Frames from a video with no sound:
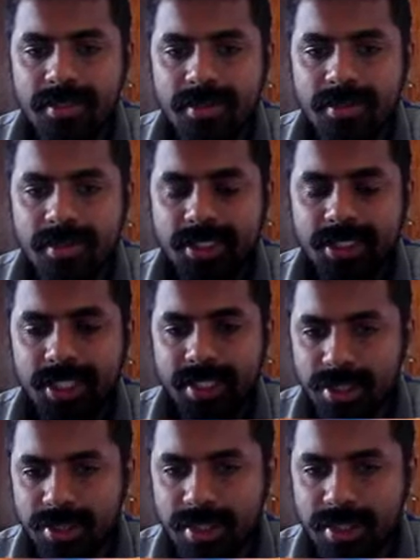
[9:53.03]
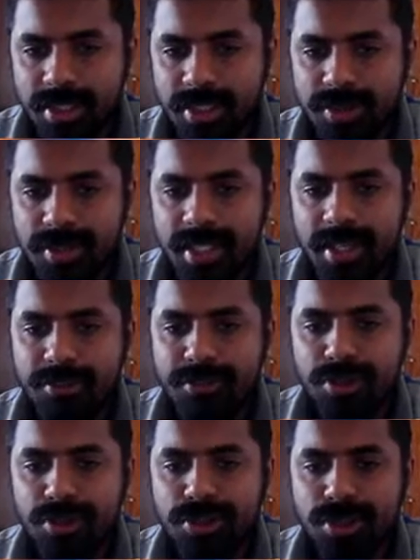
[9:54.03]
It's a check to the king, so they are
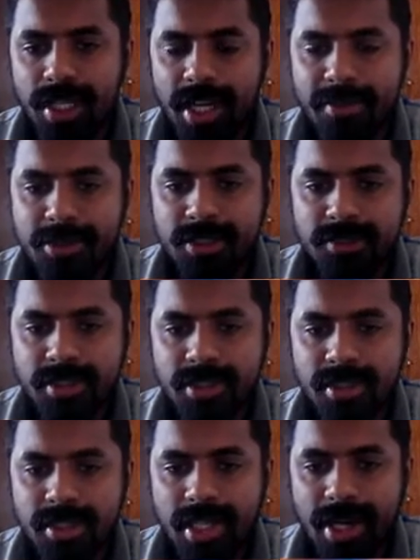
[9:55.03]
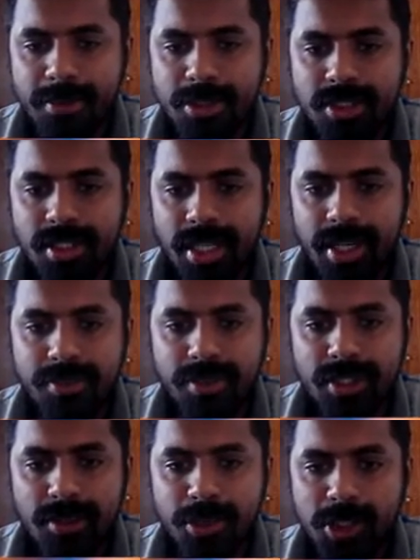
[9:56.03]
forced to capture the knight
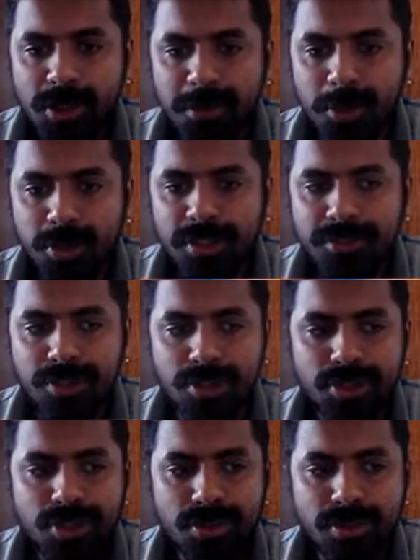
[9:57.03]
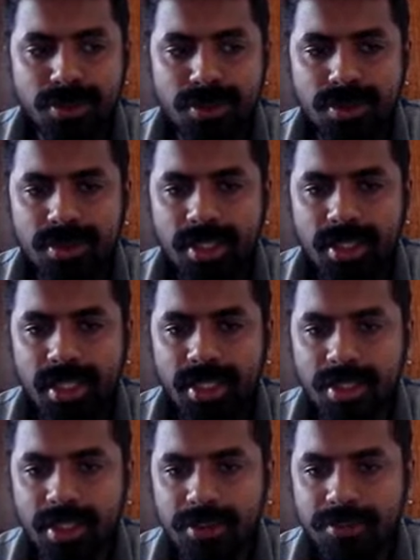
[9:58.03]
with the bishop, or they are forced to move the
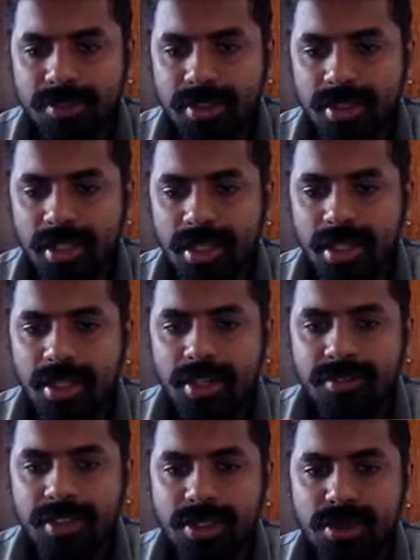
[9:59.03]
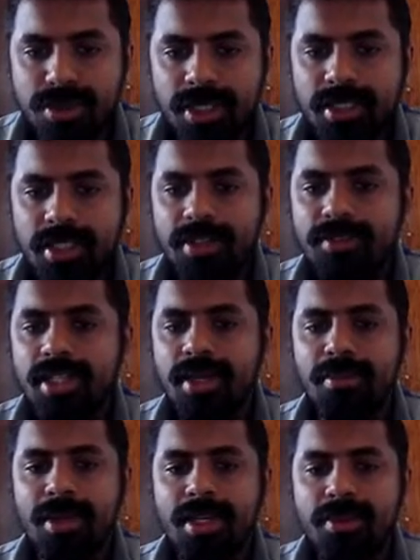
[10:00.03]
king to f1. If they do that, then we
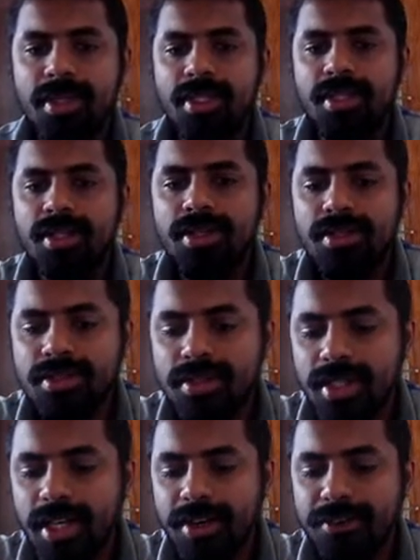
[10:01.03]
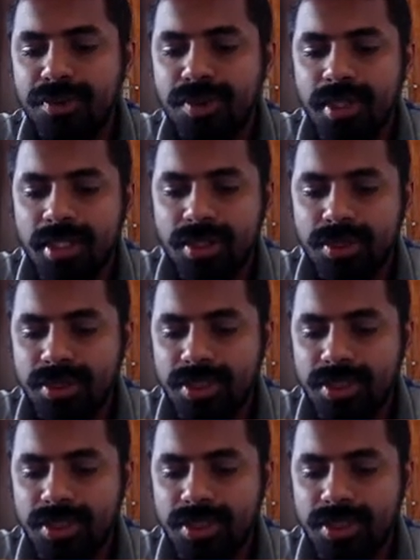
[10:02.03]
can play queen into f2 and do the